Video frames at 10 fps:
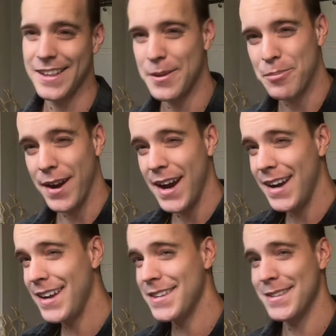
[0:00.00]
The
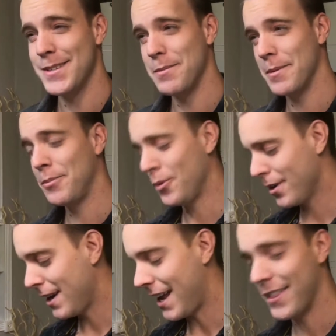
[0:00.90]
brand isn't super
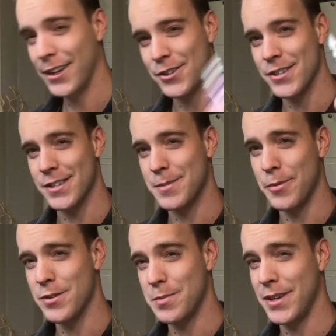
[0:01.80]
important. I think you're just
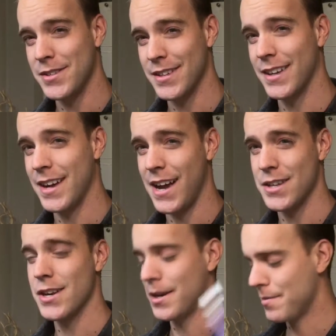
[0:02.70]
supposed to be using
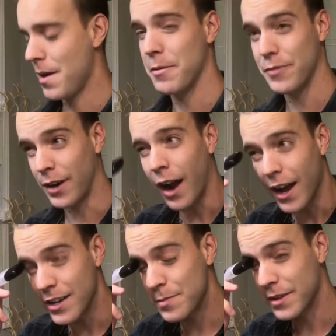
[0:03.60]
eyeshadow primer for your
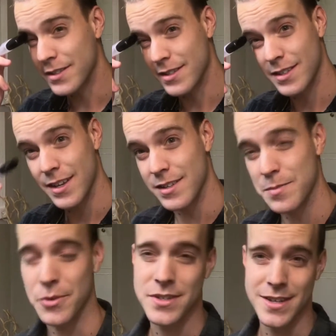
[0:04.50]
eyes because the
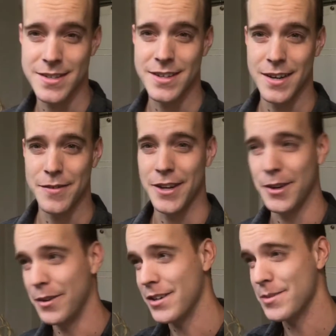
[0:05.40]
skin's more sensitive and you
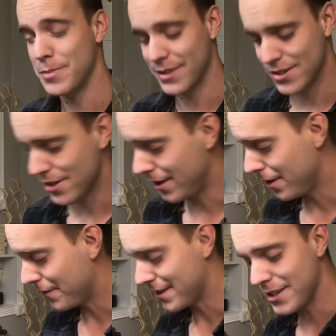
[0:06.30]
don't want to just put this shit
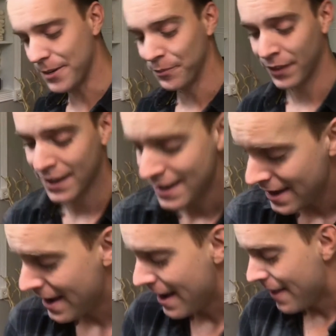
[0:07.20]
all over it. So,
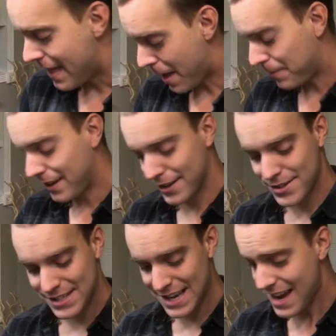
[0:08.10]
that being
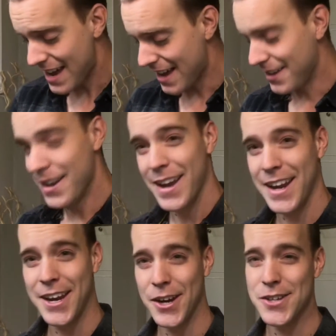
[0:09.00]
said,
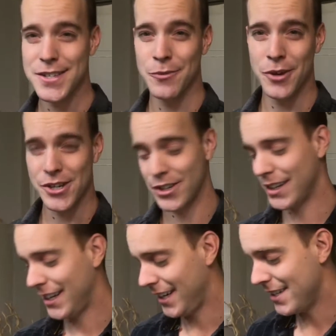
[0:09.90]
here's what you're
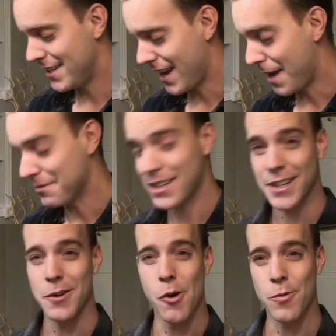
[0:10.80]
going to need today. I'm just
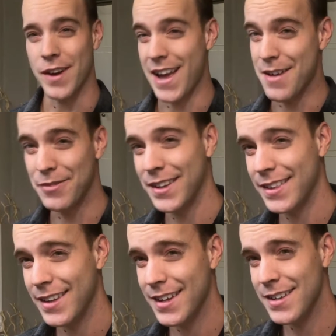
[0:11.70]
going to go over
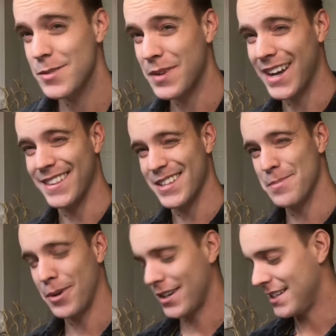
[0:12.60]
everything. So we got this
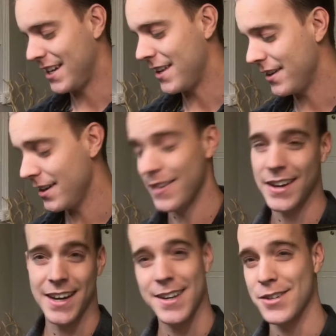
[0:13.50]
part together and
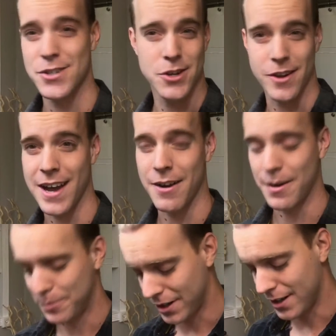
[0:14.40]
then I can just show you how
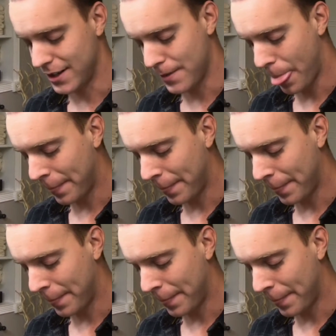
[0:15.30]
I put it on.